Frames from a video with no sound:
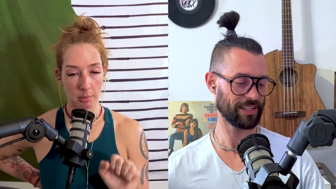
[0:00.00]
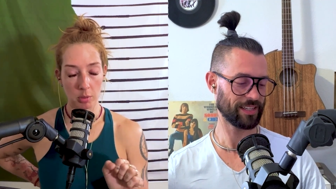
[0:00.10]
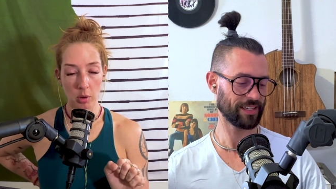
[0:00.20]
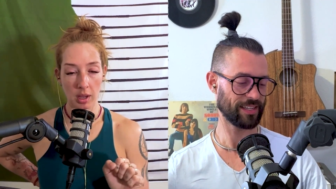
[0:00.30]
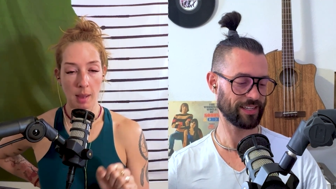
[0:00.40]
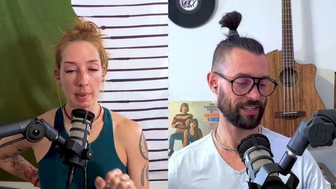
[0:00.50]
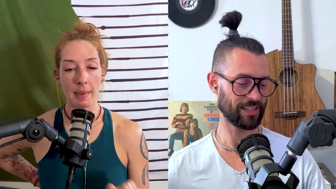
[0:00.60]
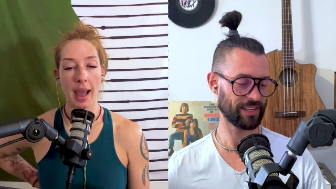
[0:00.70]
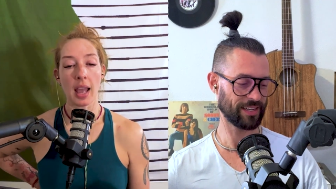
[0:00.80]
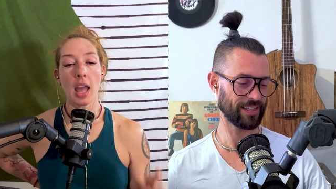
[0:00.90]
Speaker 1: and Broken coming
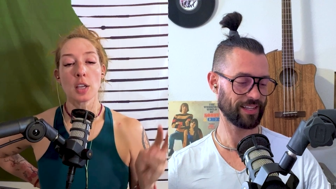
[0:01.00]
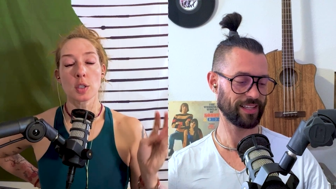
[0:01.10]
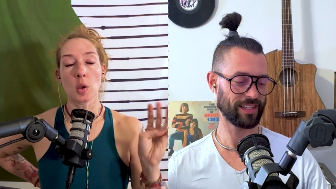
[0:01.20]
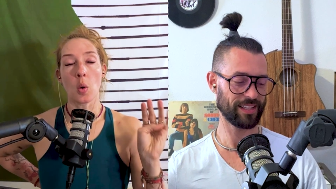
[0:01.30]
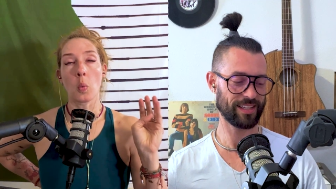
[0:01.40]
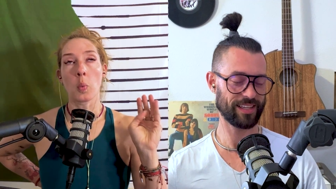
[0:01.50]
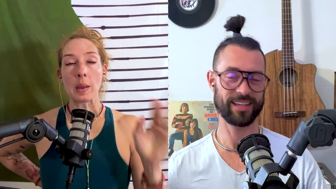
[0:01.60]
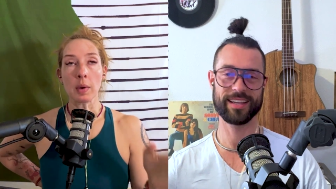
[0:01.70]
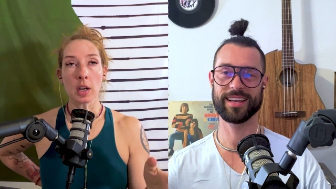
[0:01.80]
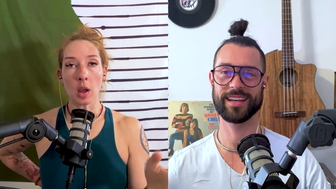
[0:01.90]
back. So we
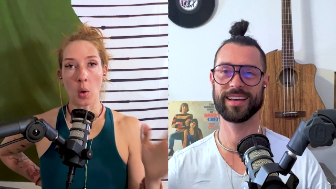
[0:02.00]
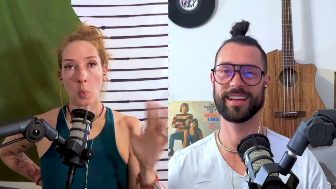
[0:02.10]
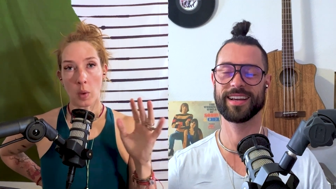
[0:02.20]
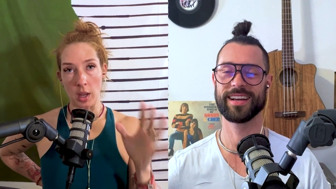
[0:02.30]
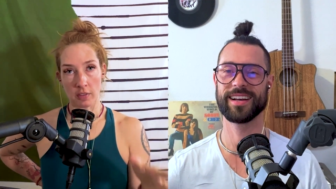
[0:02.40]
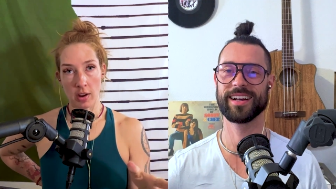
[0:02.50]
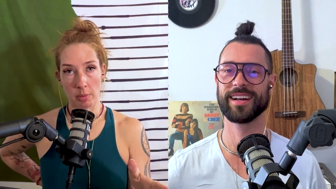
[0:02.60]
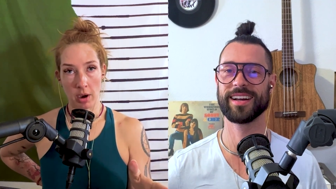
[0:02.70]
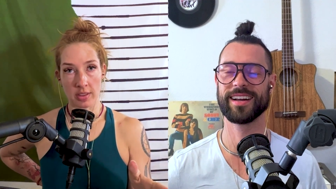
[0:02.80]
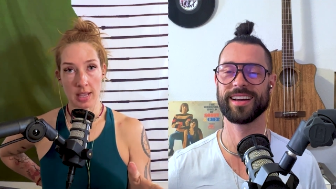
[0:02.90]
want to know what your favorite
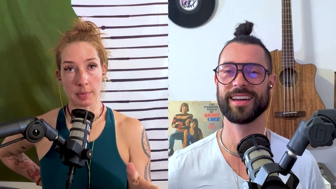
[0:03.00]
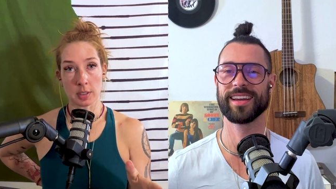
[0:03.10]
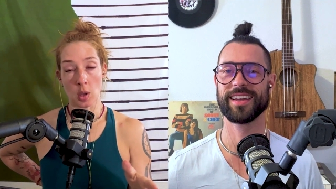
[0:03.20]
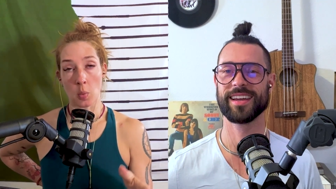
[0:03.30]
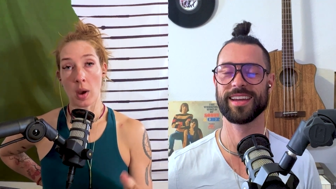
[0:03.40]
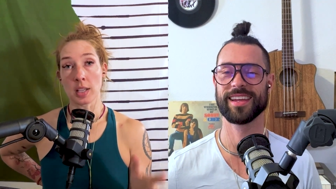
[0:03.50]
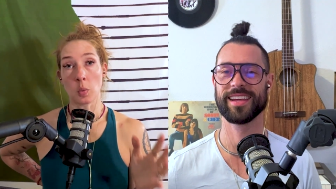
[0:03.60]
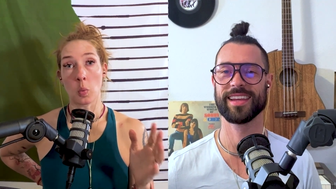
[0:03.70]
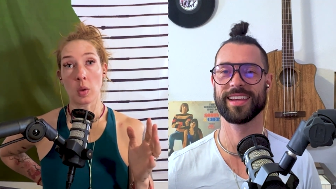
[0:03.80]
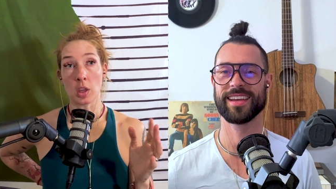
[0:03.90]
part of this episode was.
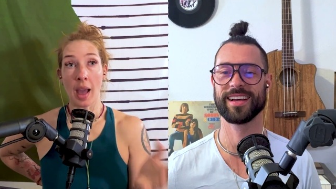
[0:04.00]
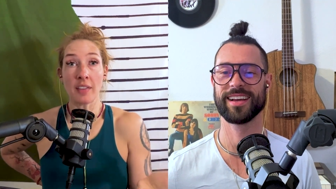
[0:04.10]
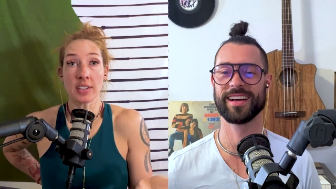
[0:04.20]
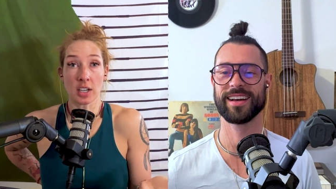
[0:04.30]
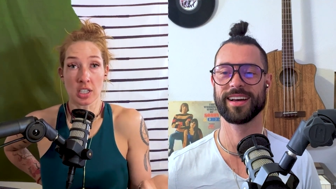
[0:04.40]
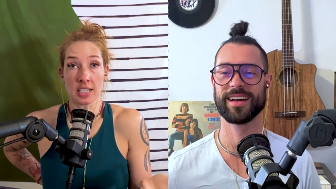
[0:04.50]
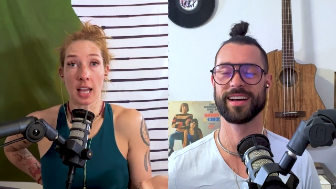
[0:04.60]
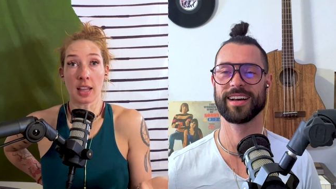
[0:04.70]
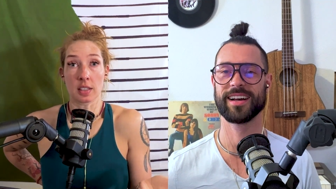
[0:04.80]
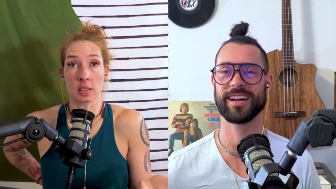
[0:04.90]
You have to actually
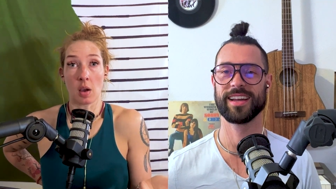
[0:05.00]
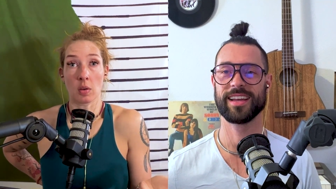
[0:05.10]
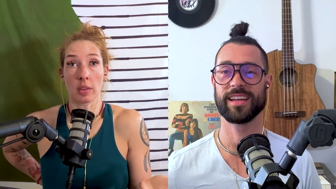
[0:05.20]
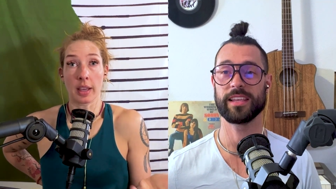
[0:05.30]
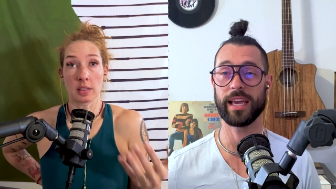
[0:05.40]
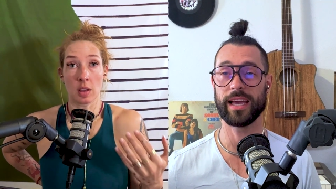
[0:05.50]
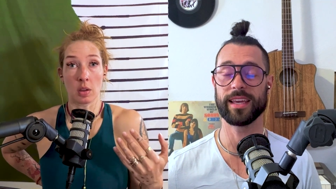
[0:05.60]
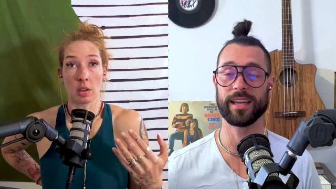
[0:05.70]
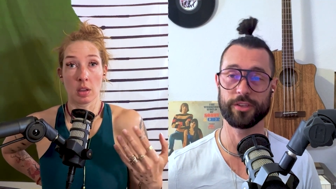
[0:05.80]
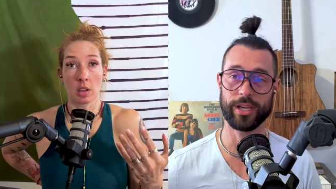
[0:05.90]
tell us though. Like, yeah, so,
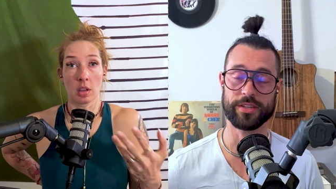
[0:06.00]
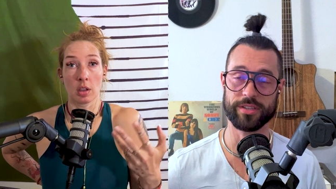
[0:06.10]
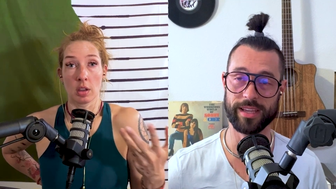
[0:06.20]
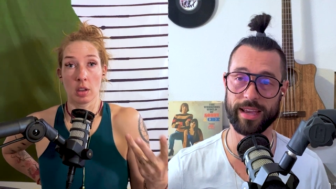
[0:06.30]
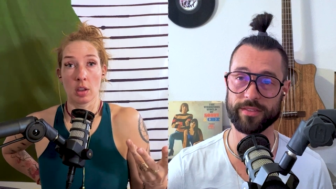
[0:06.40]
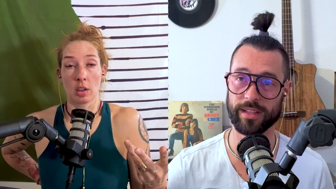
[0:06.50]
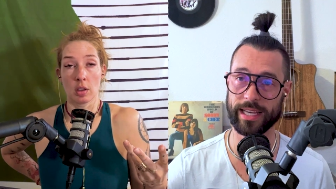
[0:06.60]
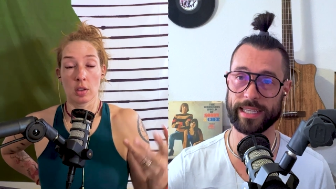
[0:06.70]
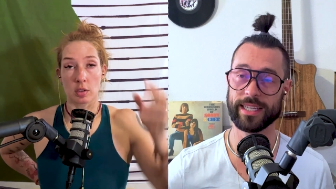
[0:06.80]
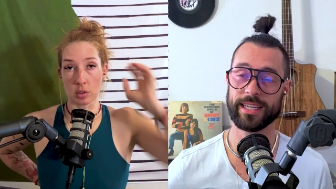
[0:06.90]
yeah.
Speaker 2: You actually have to
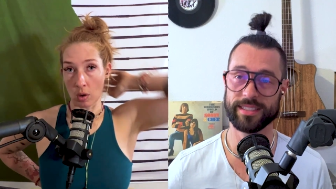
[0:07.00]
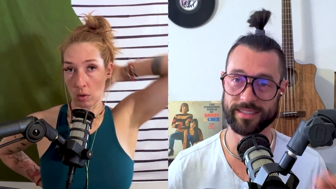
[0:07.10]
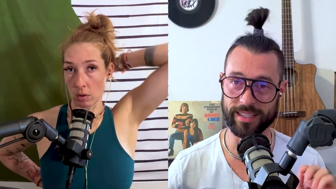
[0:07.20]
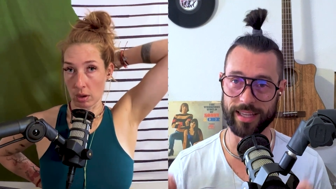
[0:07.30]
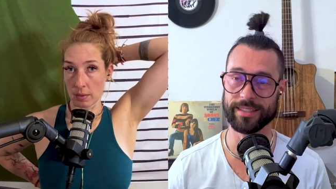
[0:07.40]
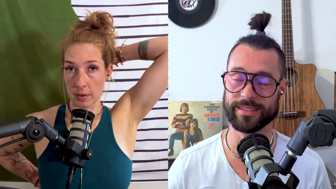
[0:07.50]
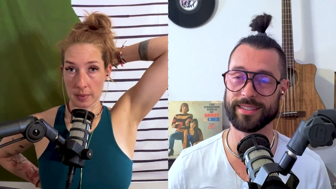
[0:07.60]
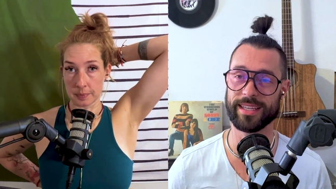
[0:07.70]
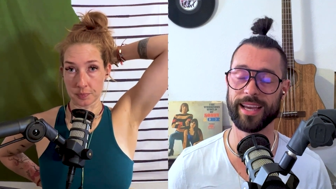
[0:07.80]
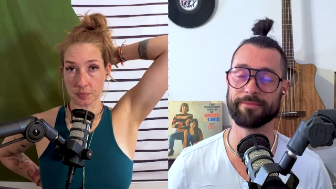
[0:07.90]
like so send us a
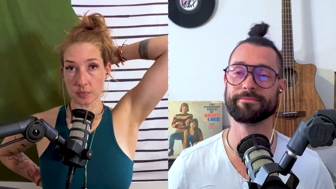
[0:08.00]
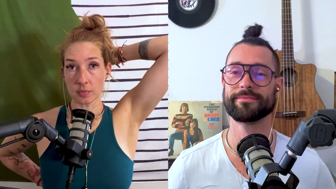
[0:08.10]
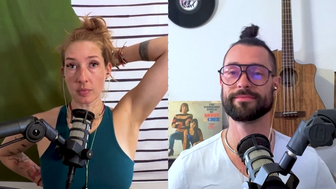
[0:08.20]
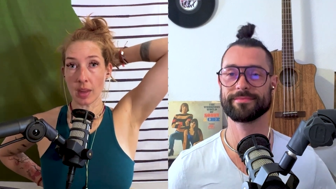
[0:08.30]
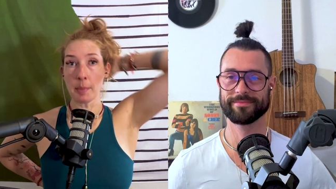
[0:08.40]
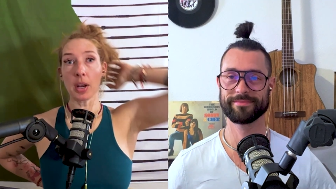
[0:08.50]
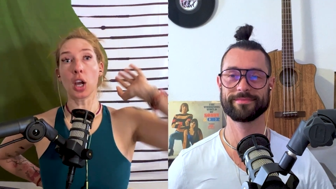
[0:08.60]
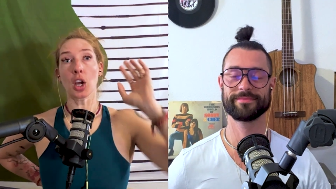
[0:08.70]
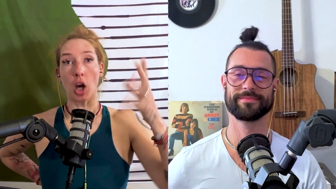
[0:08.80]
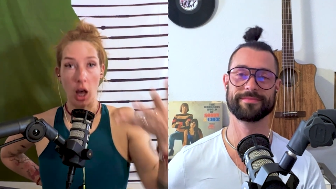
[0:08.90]
DM.
Speaker 1: I'm
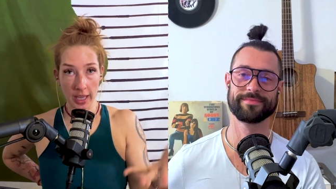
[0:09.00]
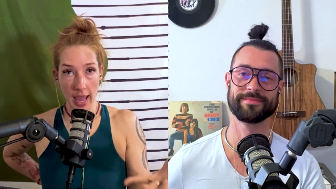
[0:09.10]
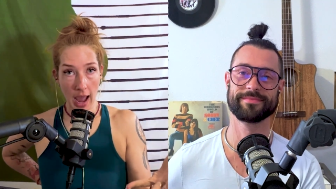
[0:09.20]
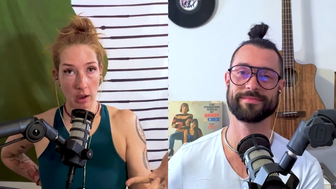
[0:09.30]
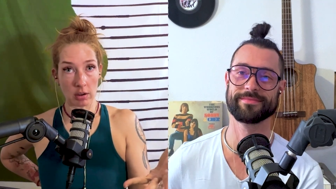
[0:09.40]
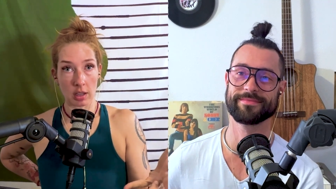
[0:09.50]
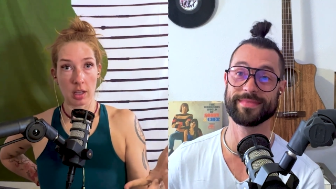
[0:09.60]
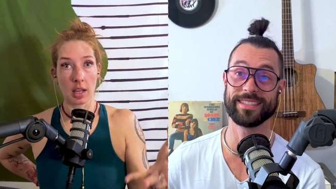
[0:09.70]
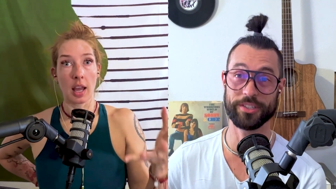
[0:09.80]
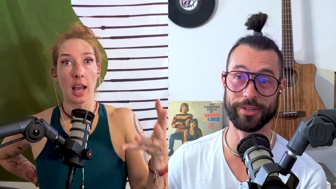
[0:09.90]
gonna call you out
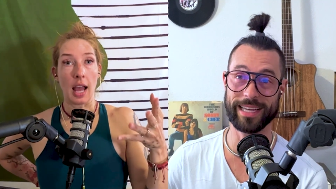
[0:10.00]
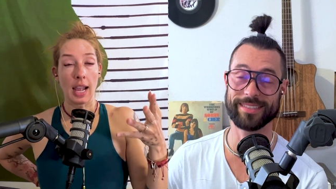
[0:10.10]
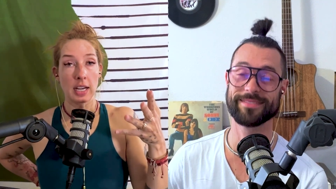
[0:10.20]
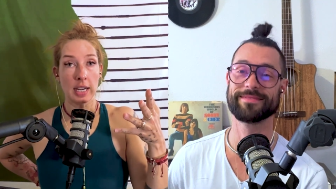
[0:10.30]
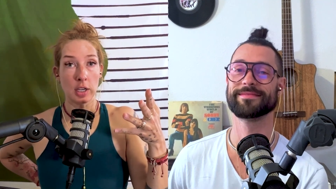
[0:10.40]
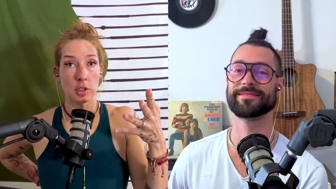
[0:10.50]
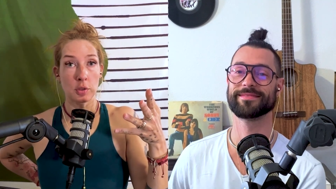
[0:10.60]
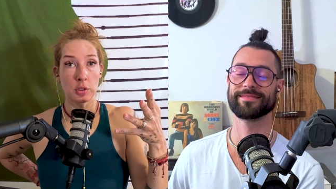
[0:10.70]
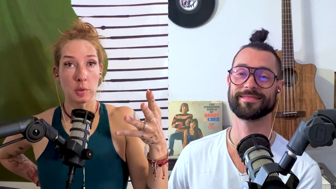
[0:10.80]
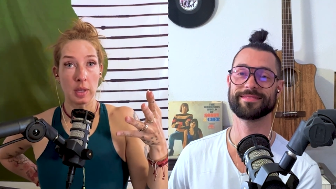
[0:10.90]
do it. I need you
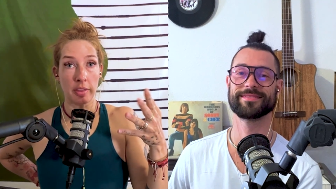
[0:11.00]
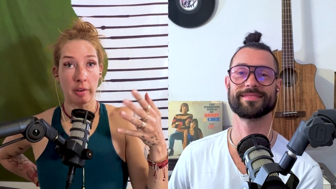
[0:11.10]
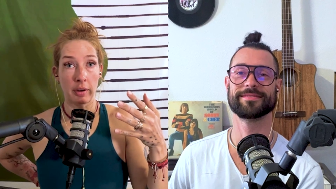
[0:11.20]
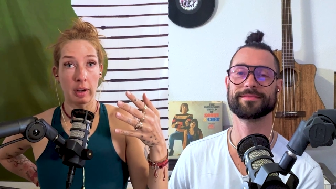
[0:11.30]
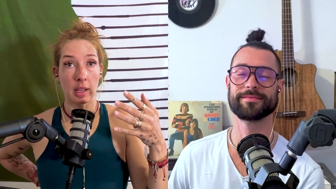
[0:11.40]
to either